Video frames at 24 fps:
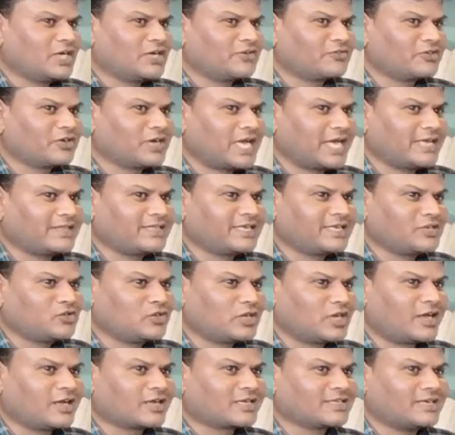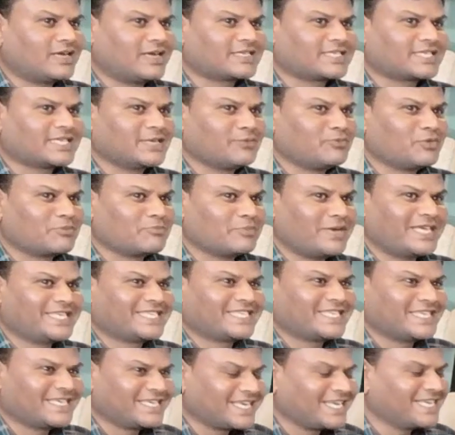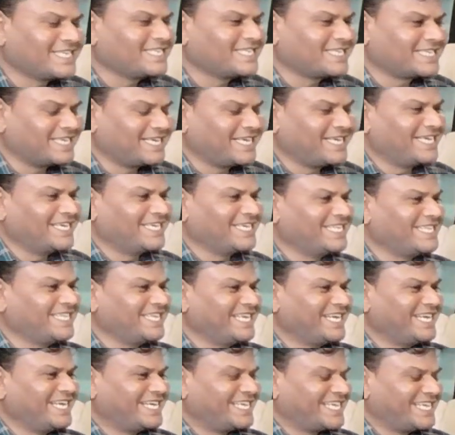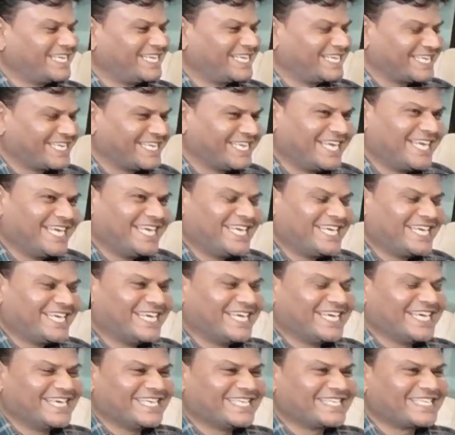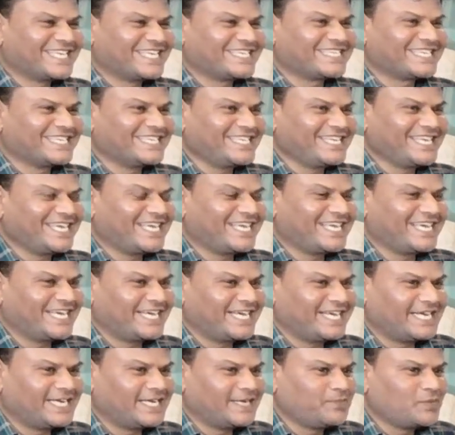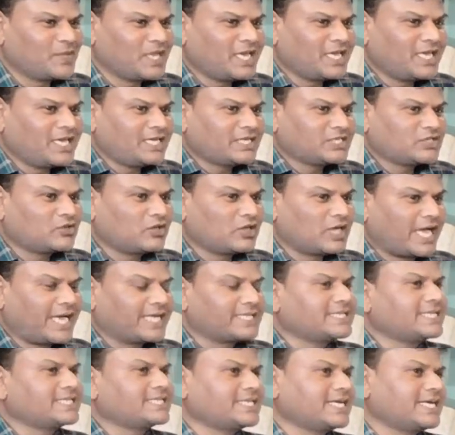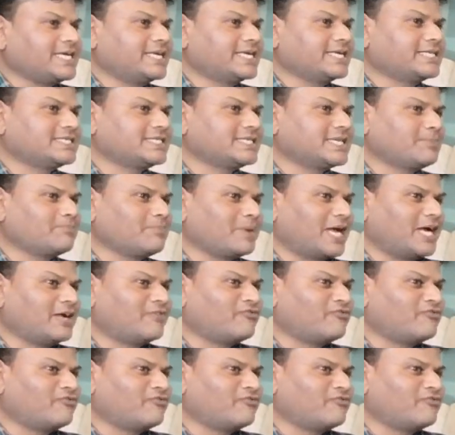Wonderful. I think you are asking about my secrets in the entire session. So as I said, it's a